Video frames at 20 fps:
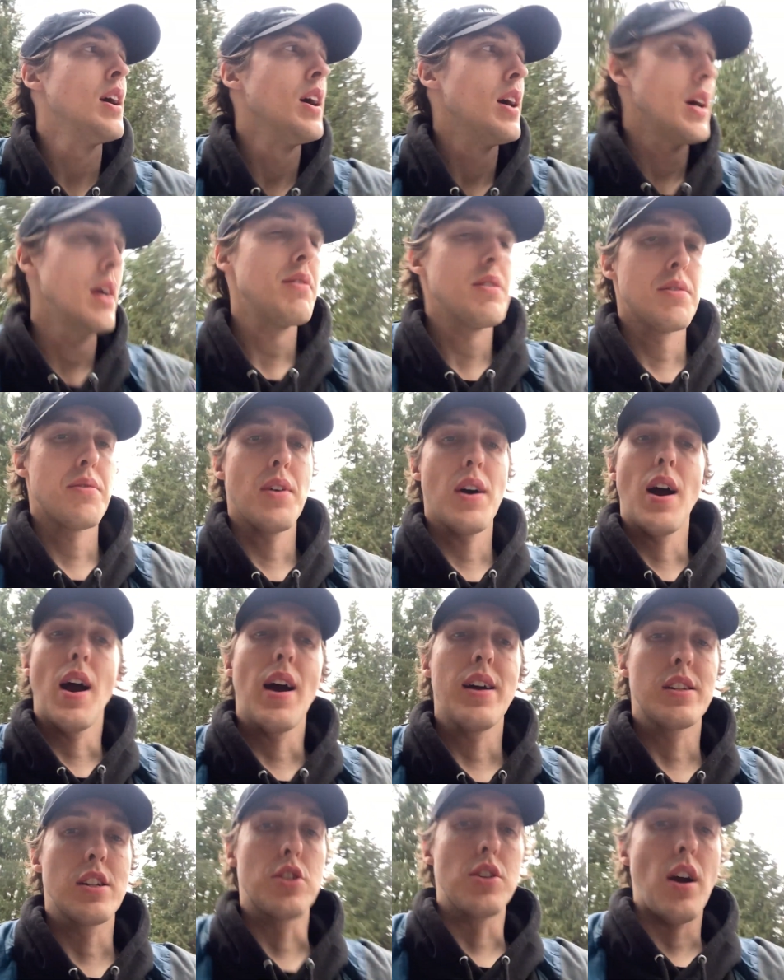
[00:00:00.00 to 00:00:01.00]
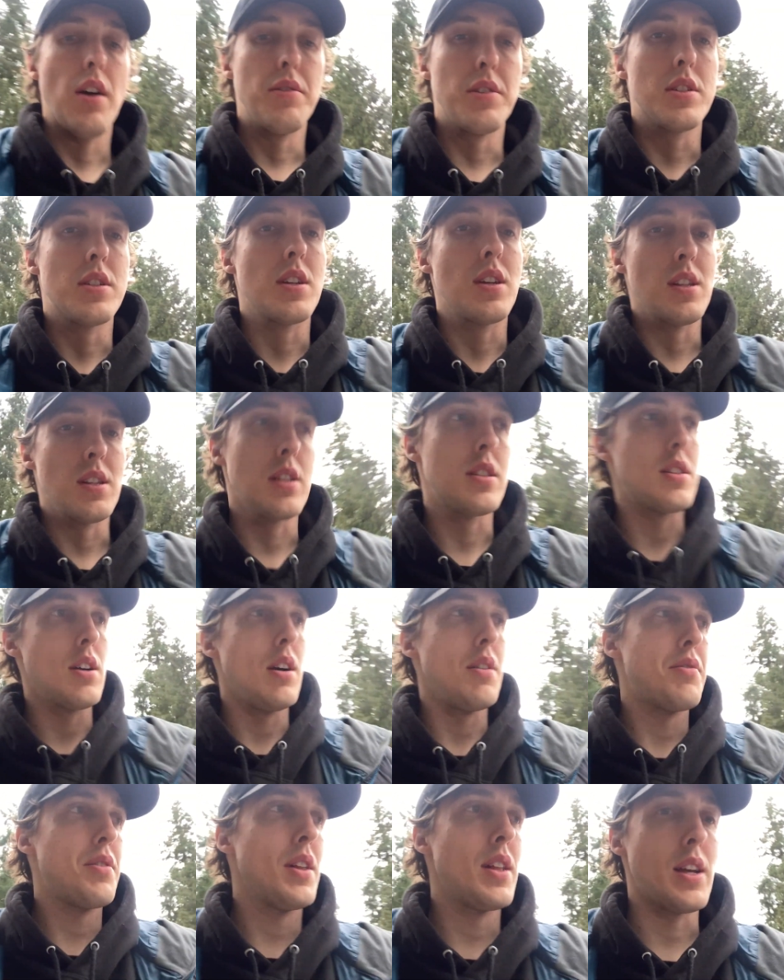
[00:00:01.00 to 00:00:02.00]
even if I had to drive this thing in the snow,
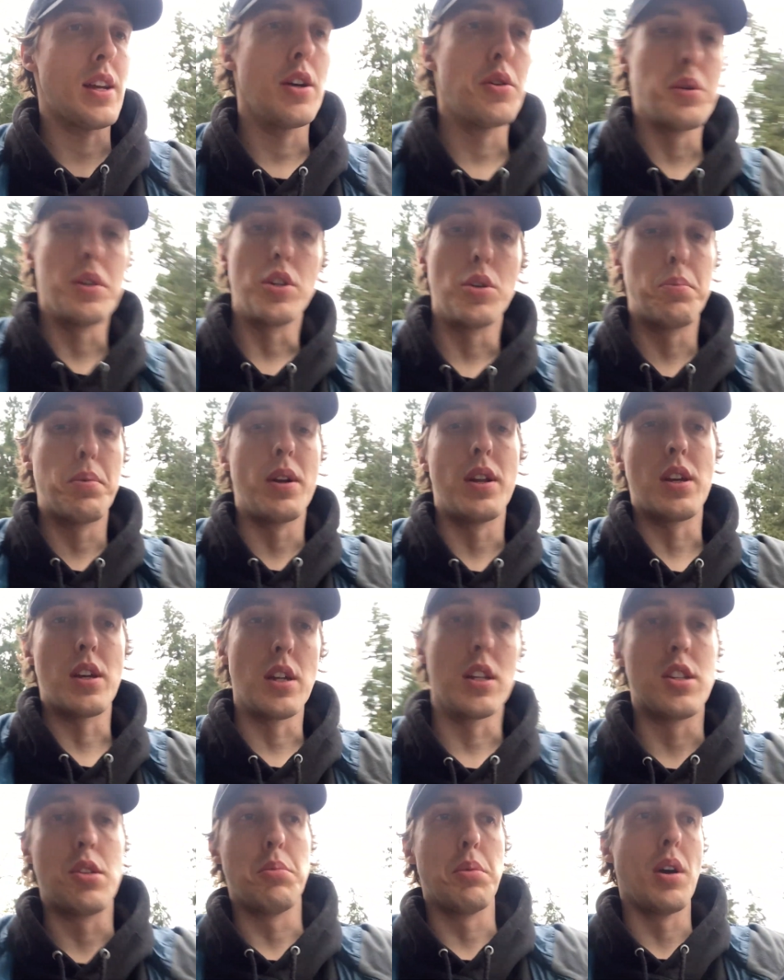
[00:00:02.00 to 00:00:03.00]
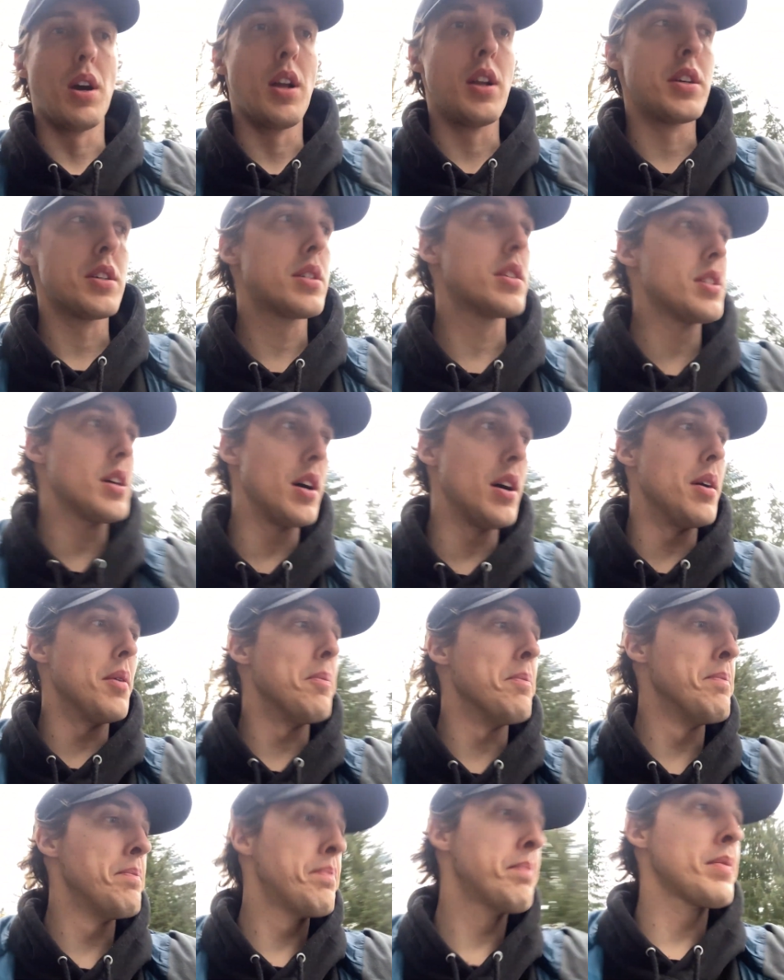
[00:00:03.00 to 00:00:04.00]
I feel like it would do pretty good, to be honest.
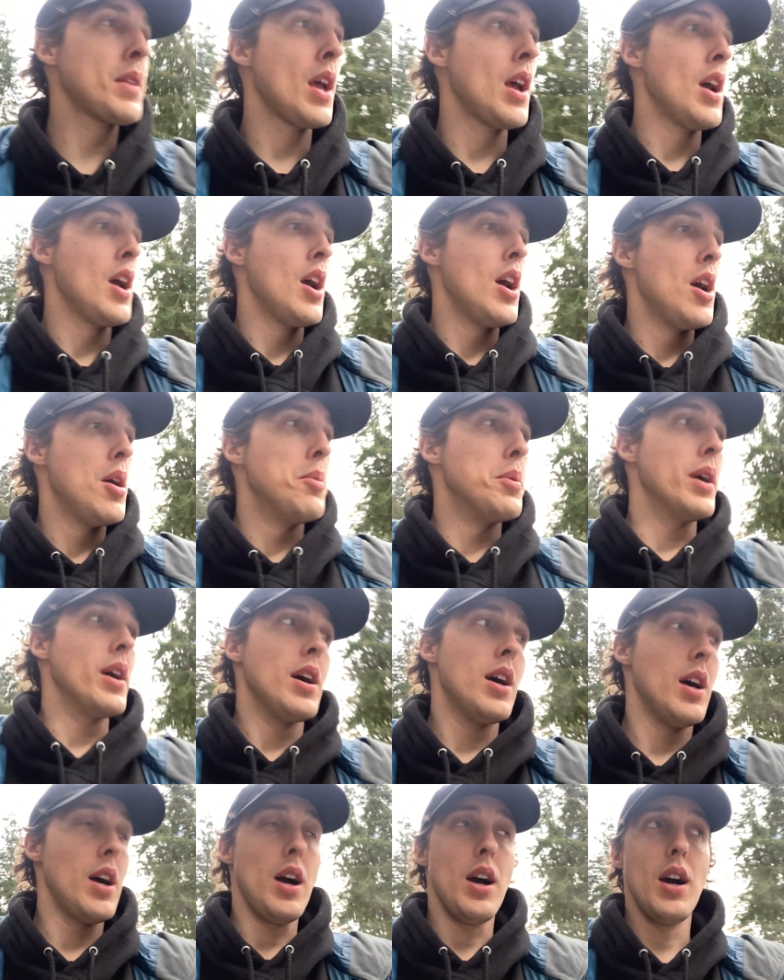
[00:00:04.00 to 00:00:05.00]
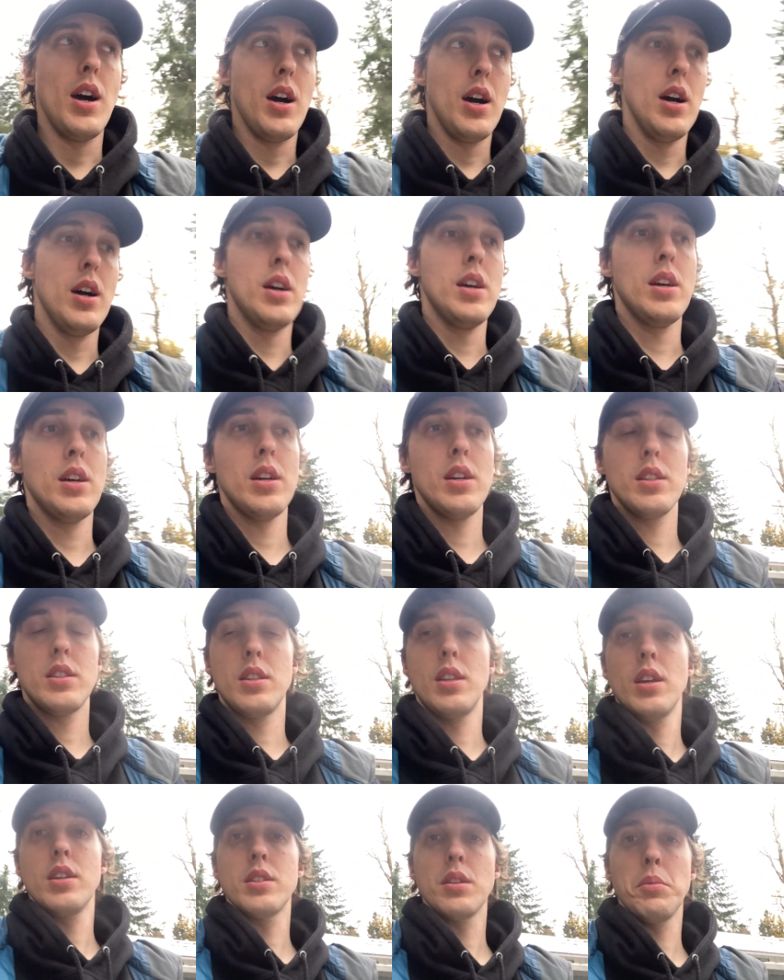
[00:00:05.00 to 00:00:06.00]
Um, yeah, uh,
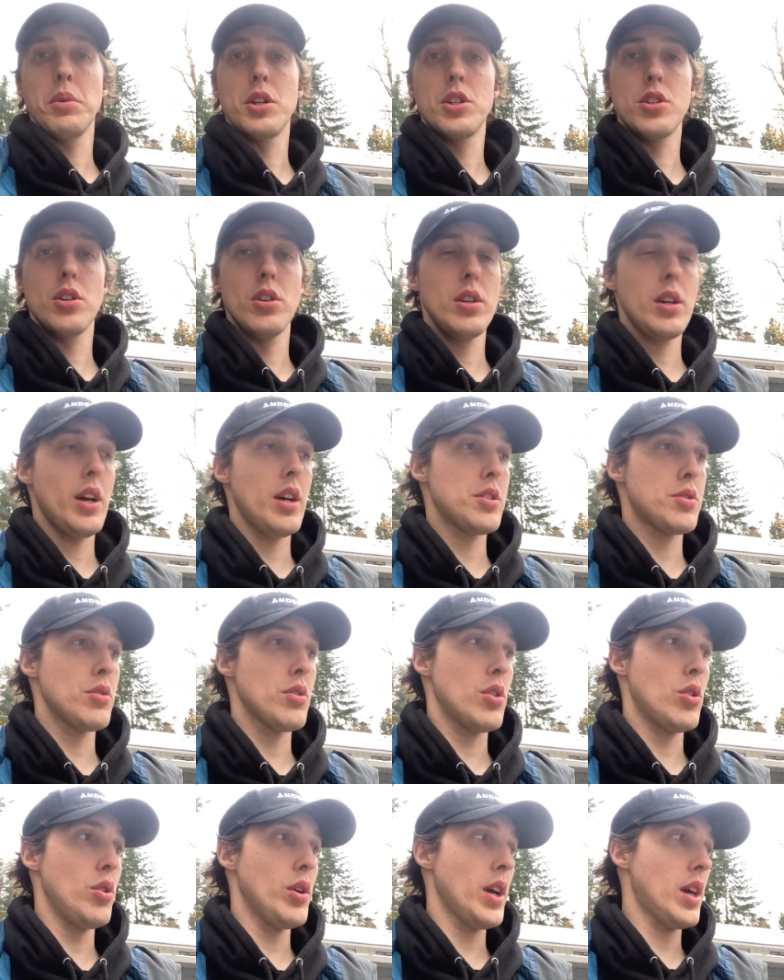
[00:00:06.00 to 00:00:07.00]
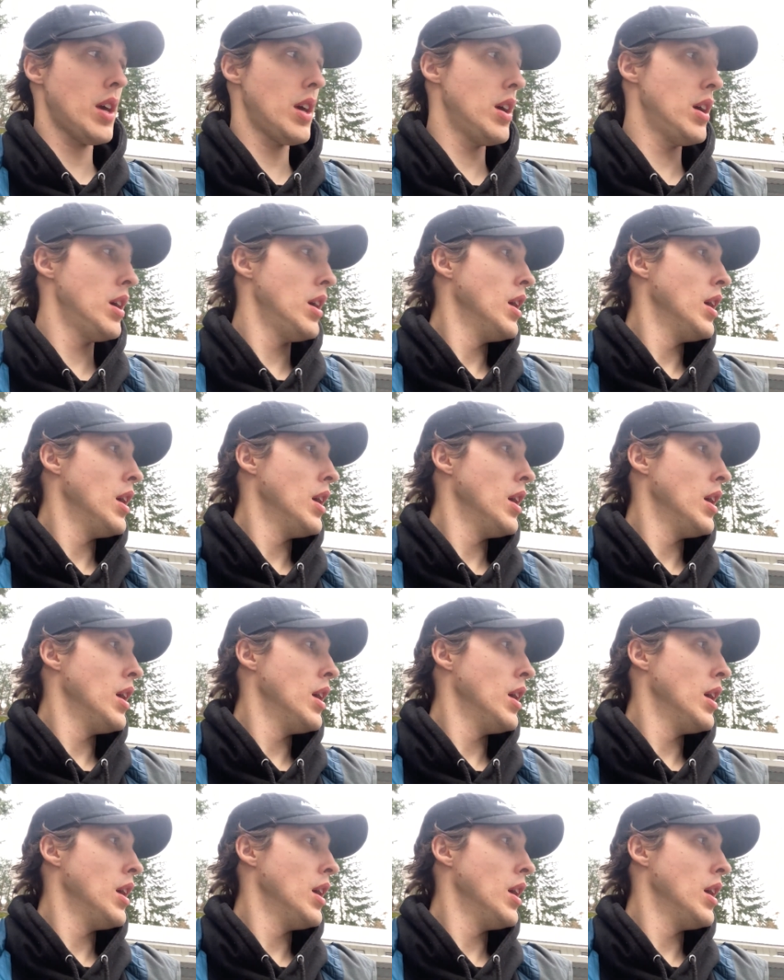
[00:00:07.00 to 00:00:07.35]
things I'm gonna show you guys real quick.